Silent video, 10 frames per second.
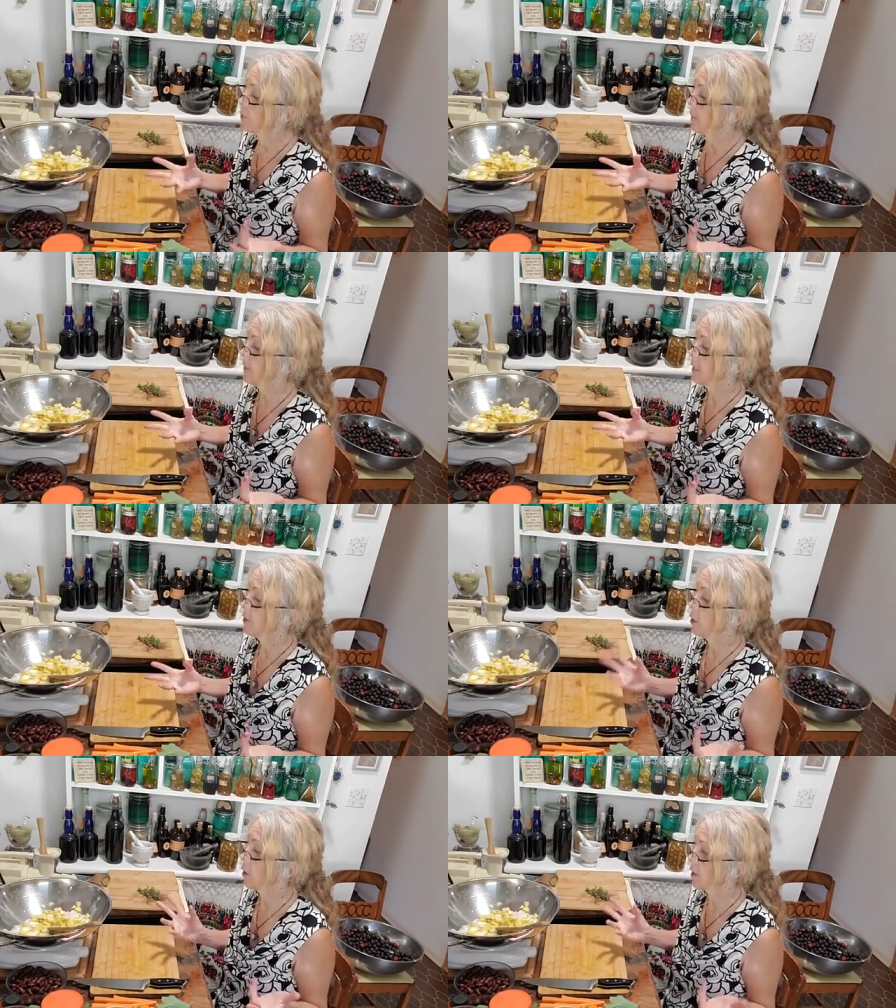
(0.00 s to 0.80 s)
my meals,
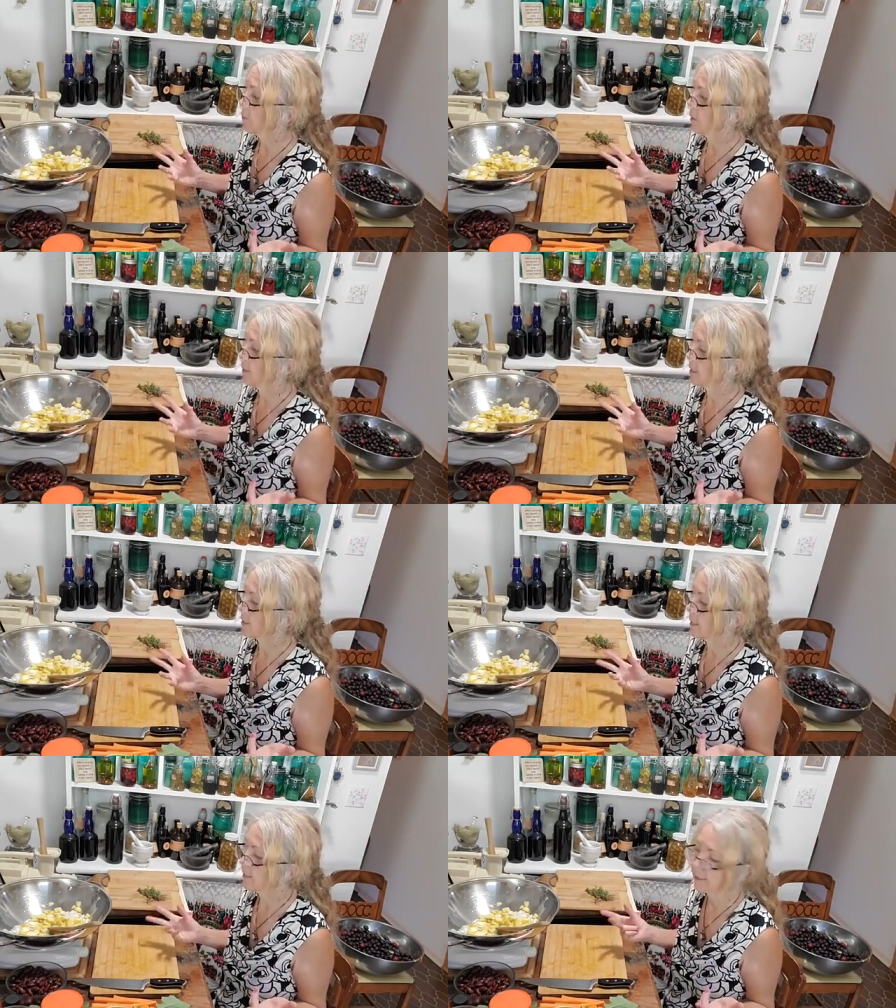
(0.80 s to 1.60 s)
a lot of my meals,
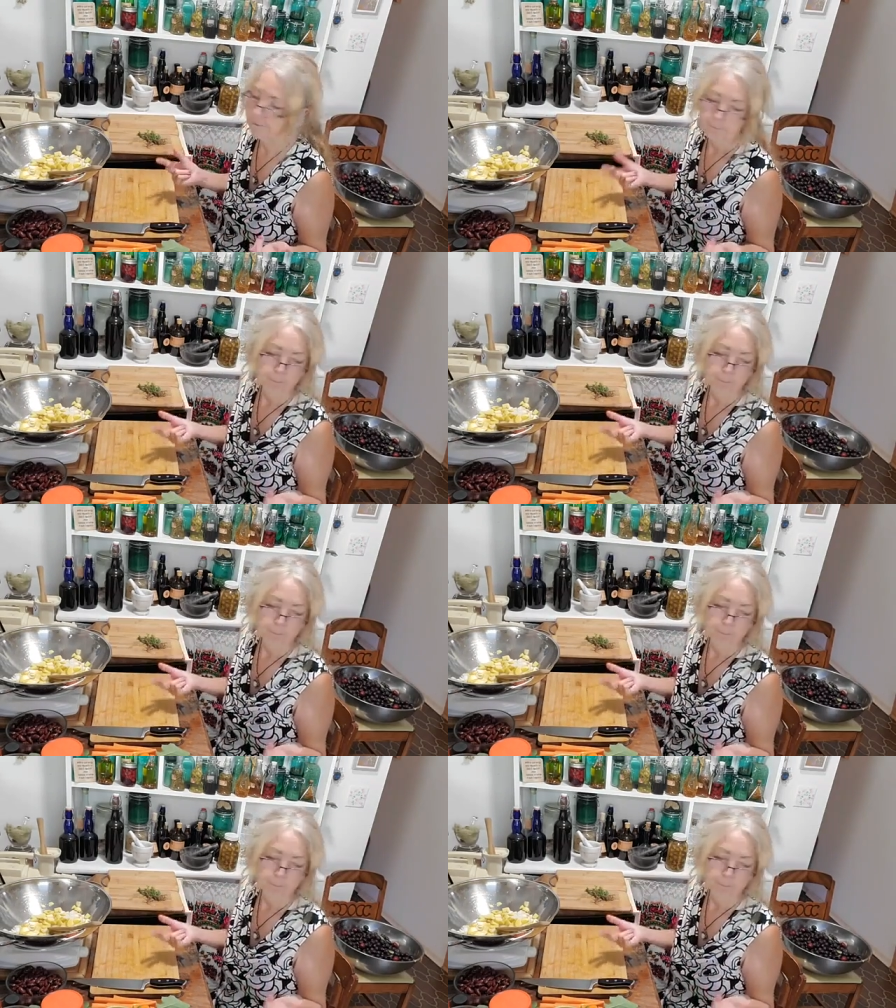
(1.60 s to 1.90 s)
is